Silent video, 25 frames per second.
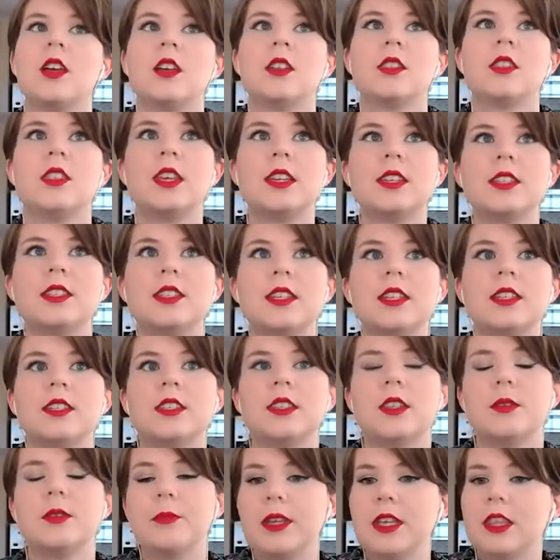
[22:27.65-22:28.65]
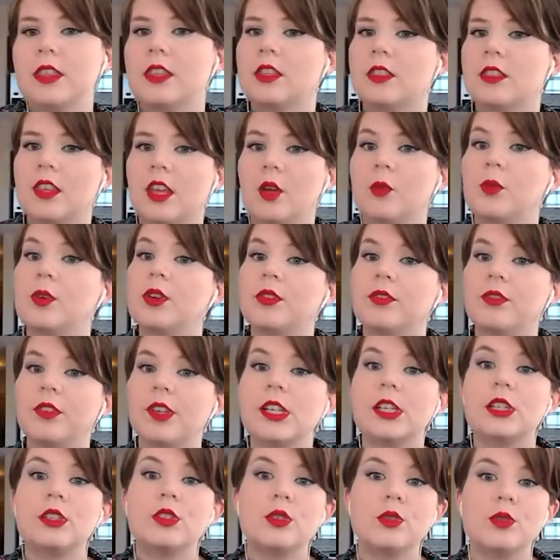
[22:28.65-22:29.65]
This is the meat that they would
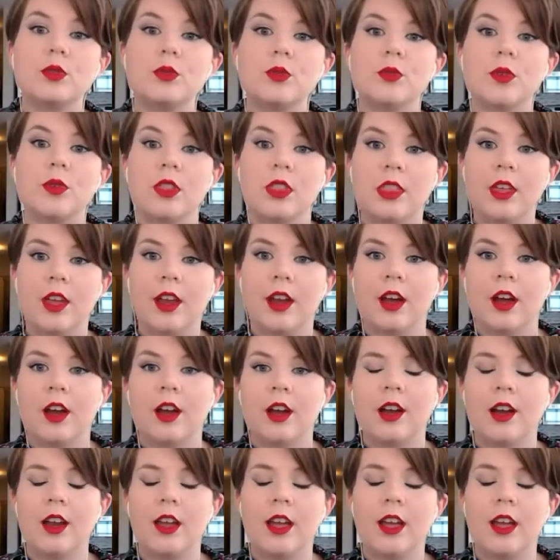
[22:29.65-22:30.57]
feed to their